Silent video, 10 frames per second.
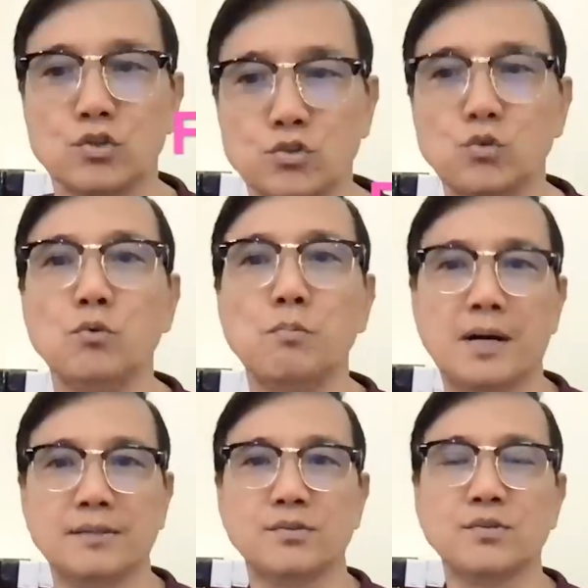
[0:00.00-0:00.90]
2
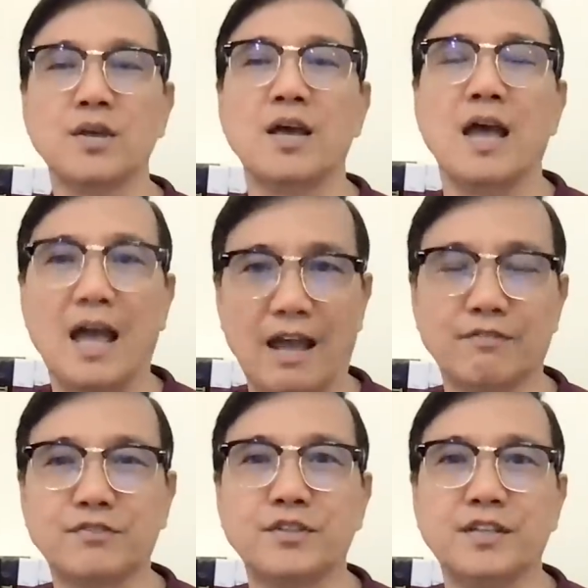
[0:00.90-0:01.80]
months
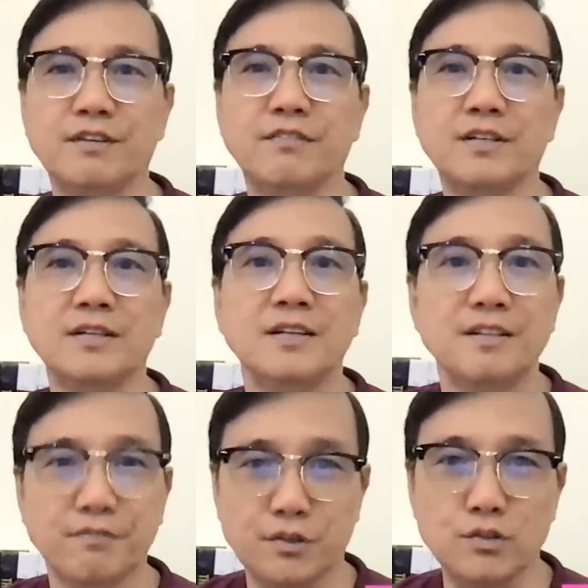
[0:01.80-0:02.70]
after given
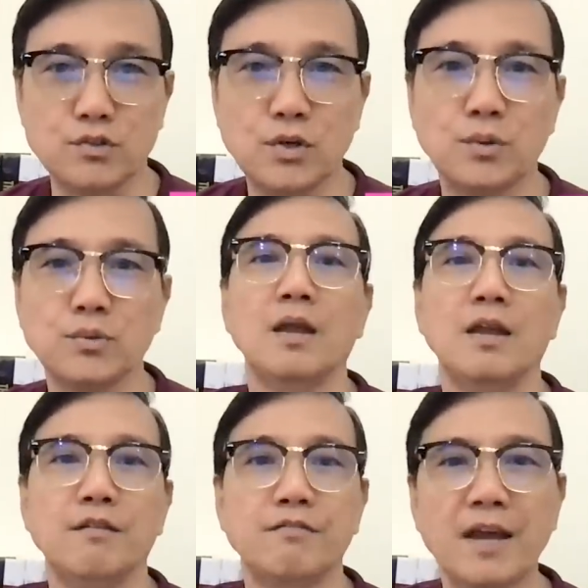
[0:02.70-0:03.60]
the first dose.
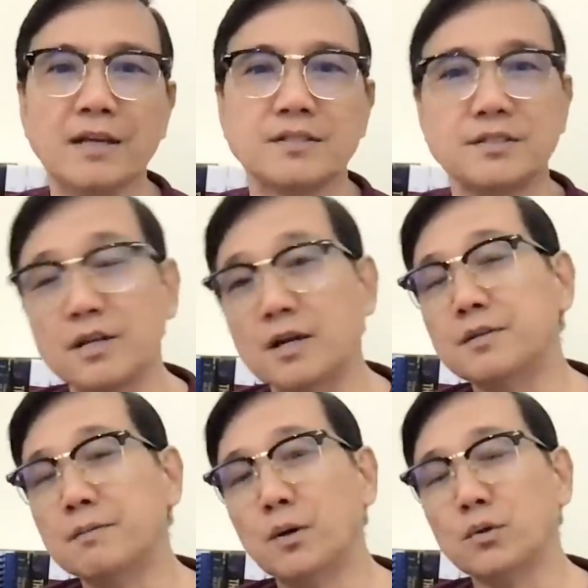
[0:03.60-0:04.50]
In fact,
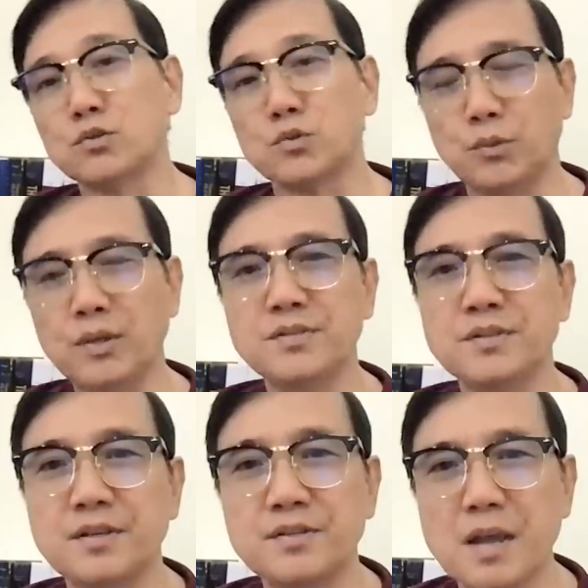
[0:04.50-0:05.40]
the most recent
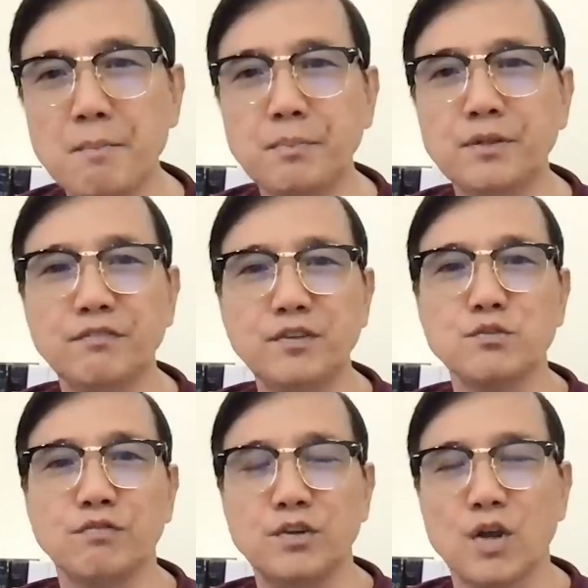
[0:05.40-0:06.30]
example of this
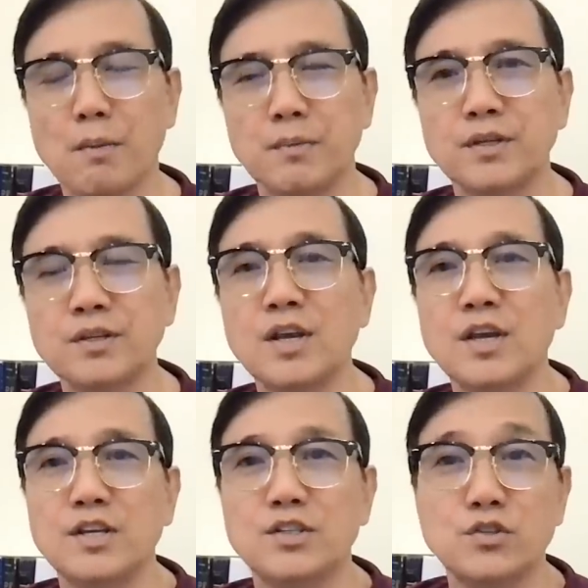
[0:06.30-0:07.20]
phenomenon
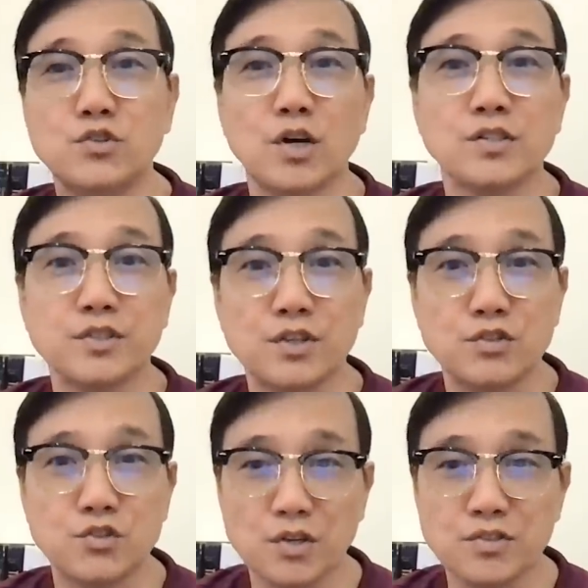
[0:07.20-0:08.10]
is the
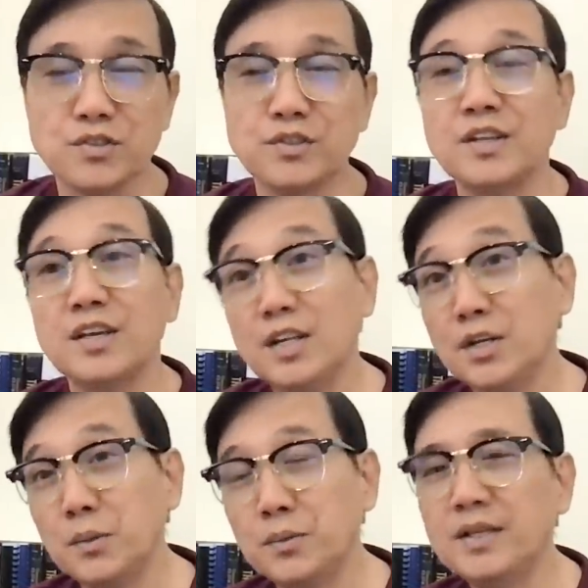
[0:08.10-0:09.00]
Johnson & Johnson,
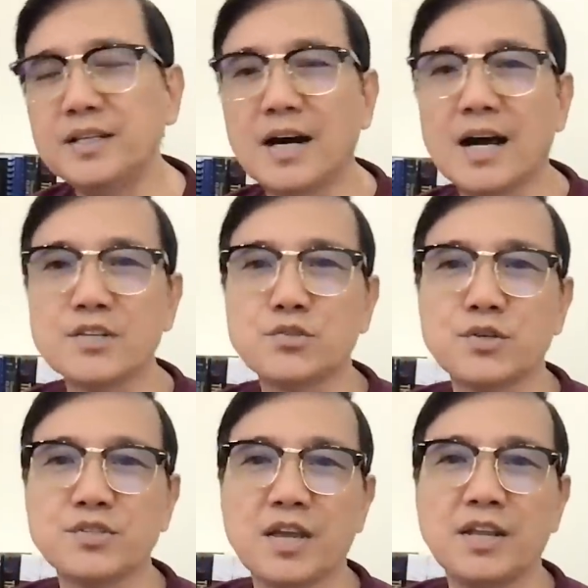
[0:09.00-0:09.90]
including the ASTRA
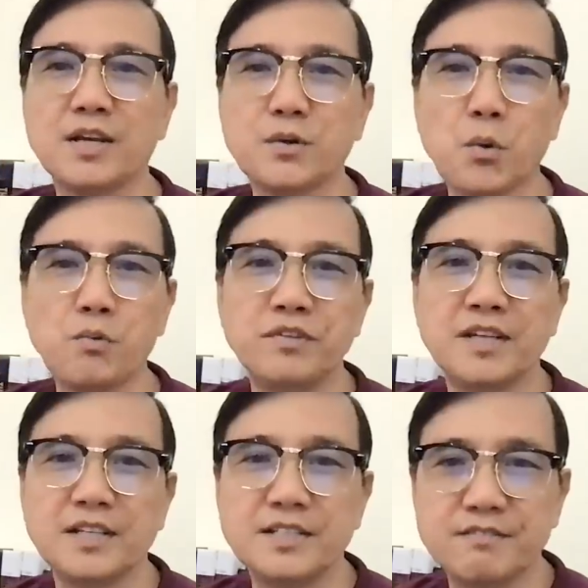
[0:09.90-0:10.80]
ZENECA
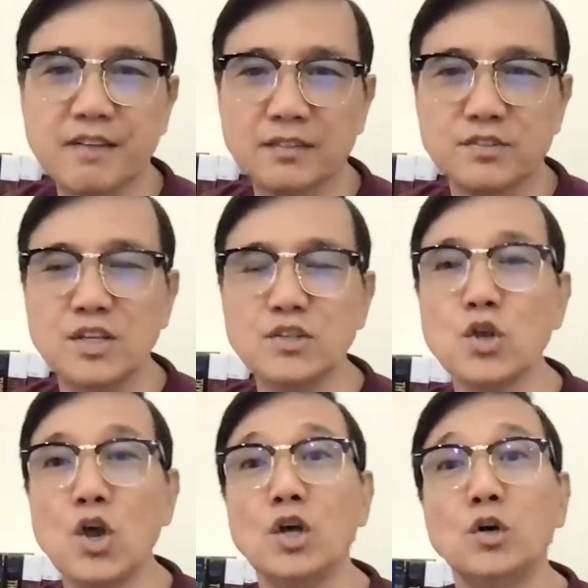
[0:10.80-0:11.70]
COVID-19 vaccines,
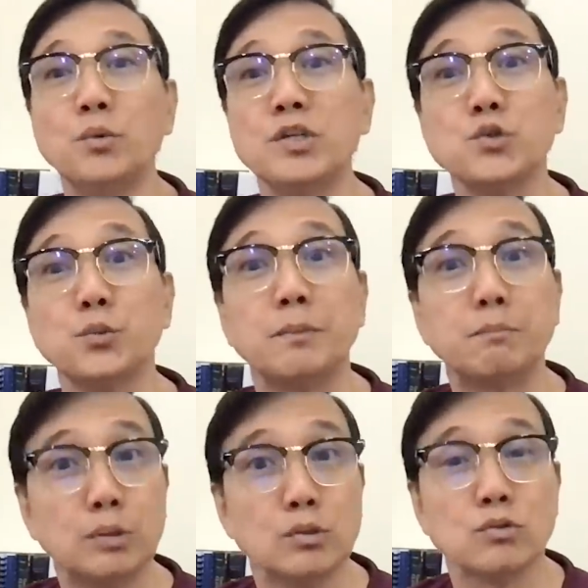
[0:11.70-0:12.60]
which were
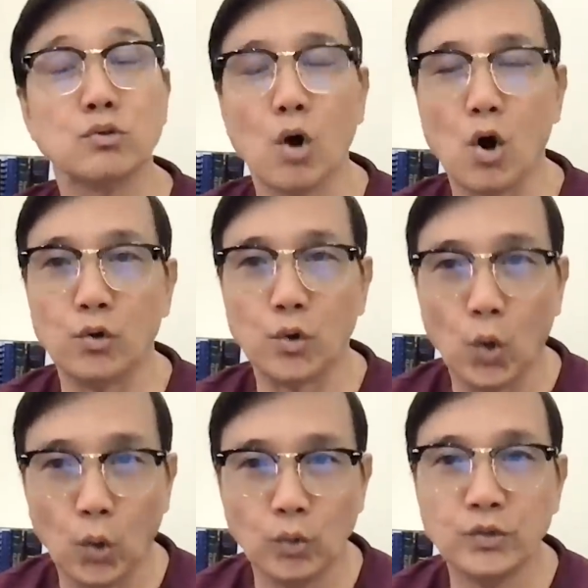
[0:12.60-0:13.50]
put on
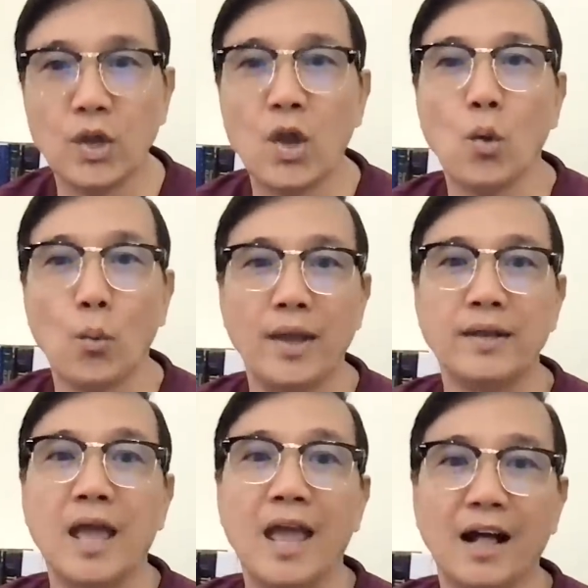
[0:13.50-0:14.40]
hold
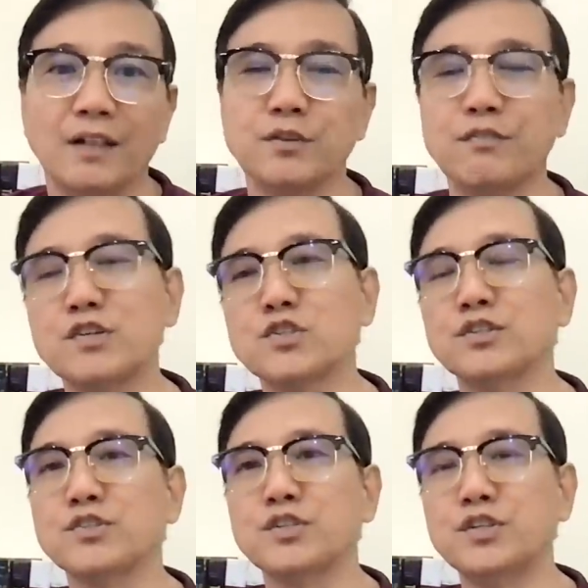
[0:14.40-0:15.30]
when health
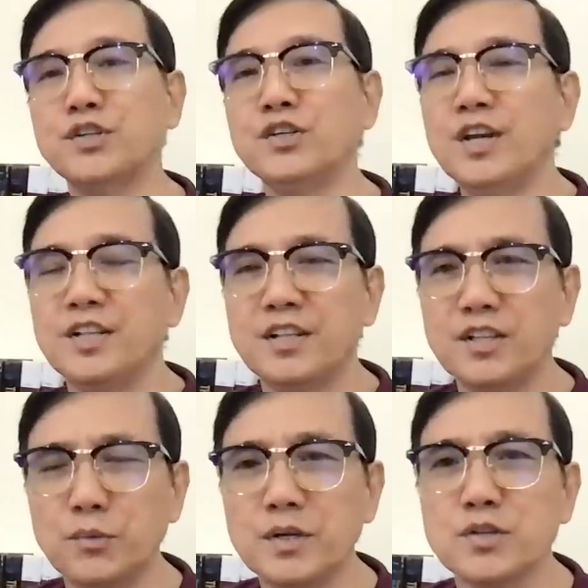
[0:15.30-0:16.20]
officials learned that
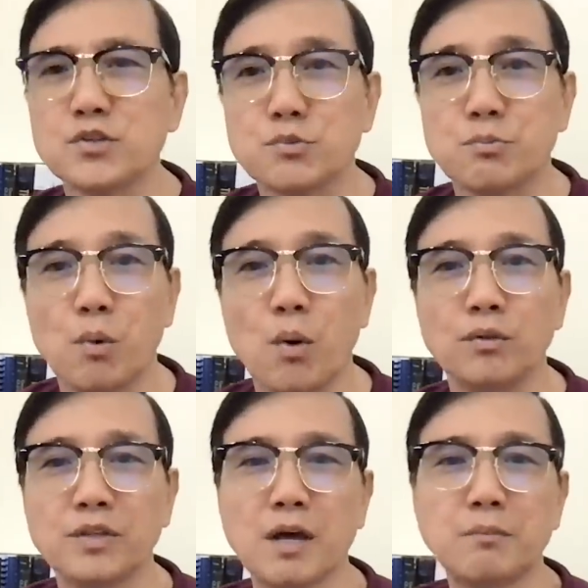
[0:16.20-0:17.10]
there were a small
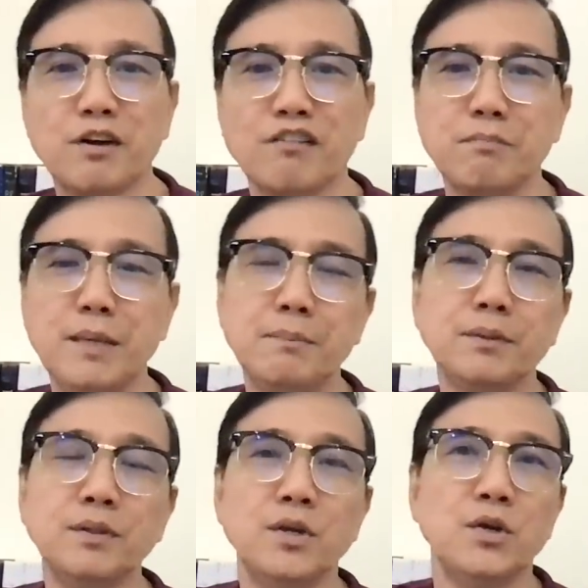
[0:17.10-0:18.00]
number of
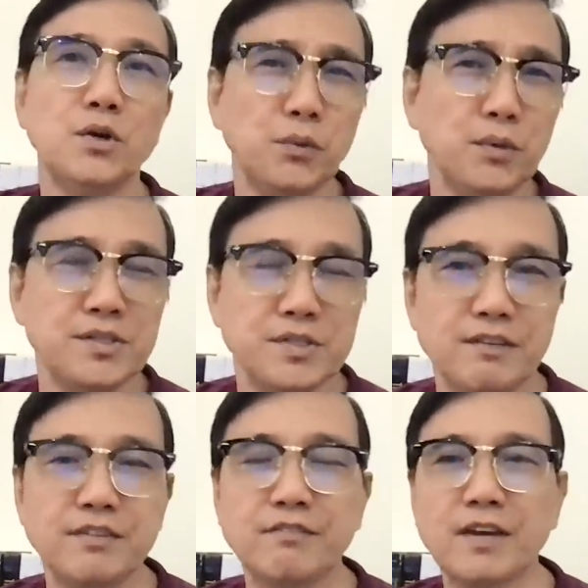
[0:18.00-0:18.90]
people who
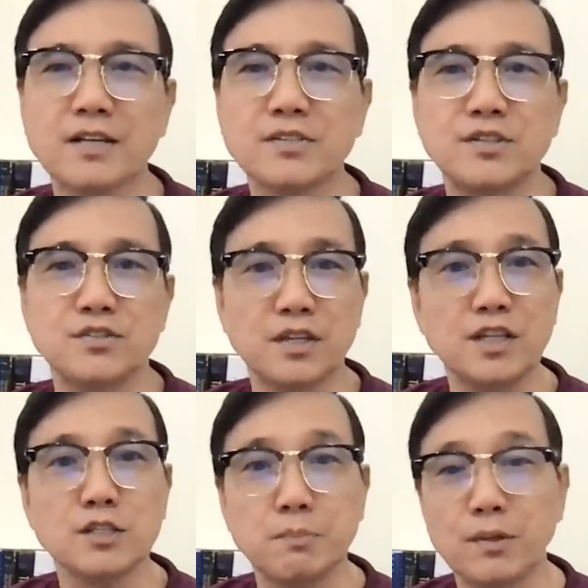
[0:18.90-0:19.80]
received the vaccines that
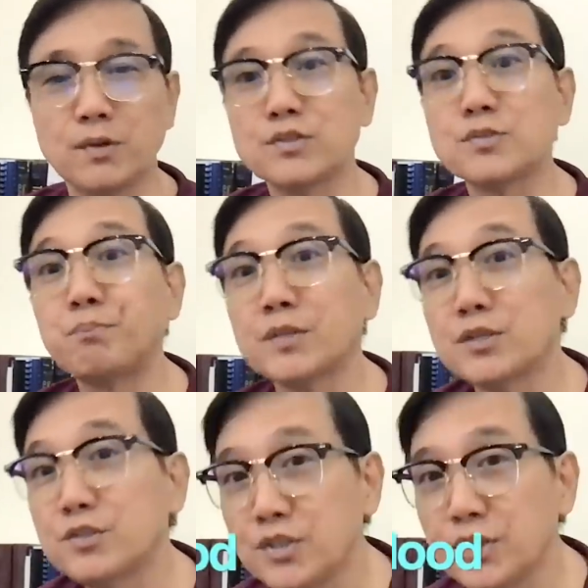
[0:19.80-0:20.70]
experienced
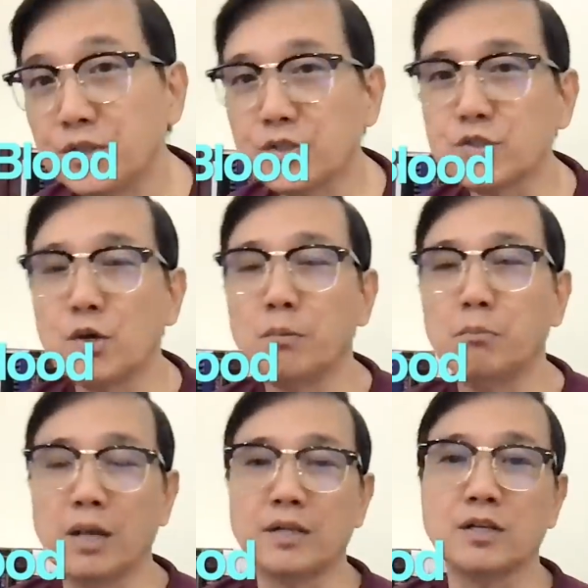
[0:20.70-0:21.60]
serious
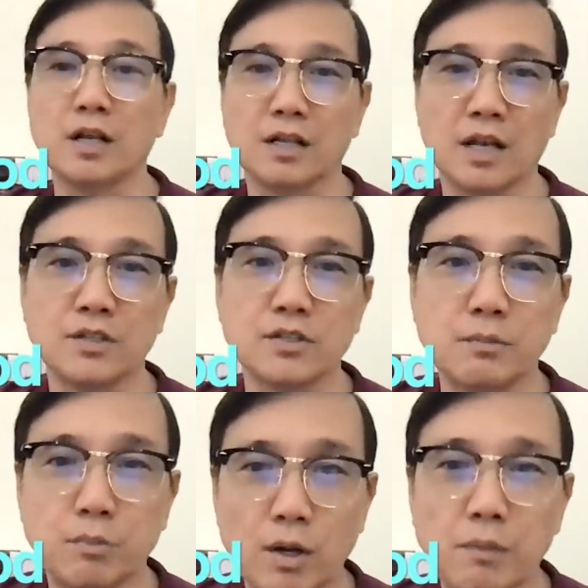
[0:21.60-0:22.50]
blood clotting
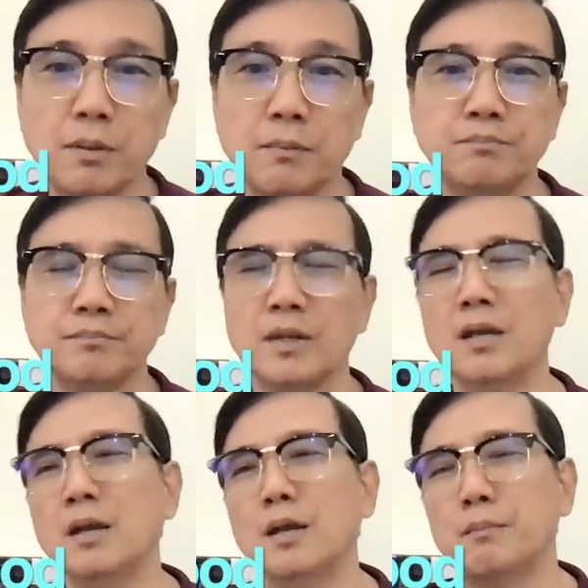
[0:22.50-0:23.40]
problem.
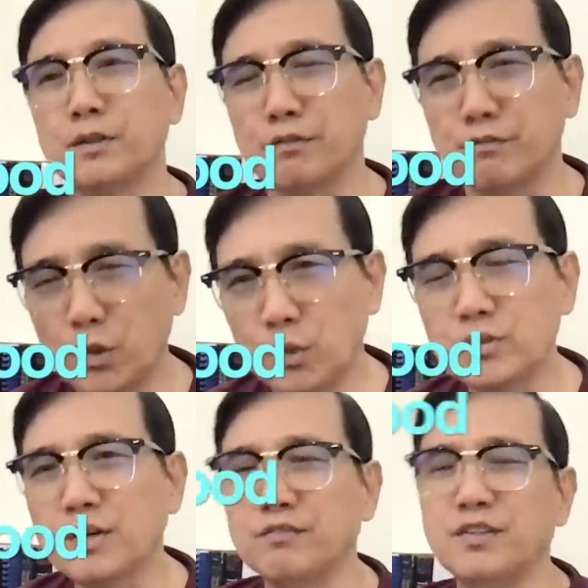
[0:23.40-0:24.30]
But of
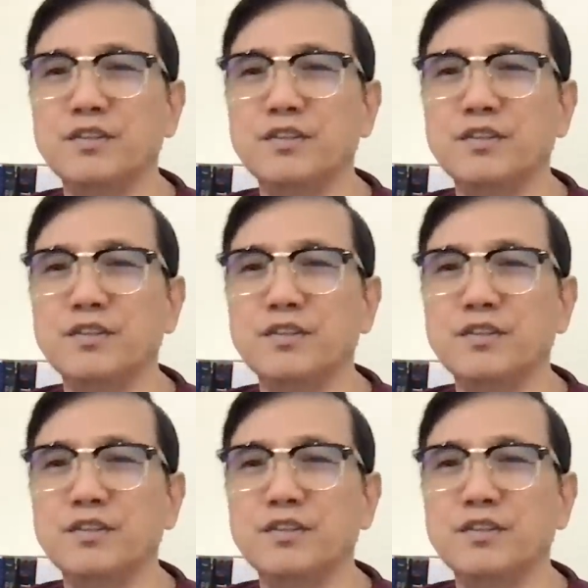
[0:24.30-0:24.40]
note, of the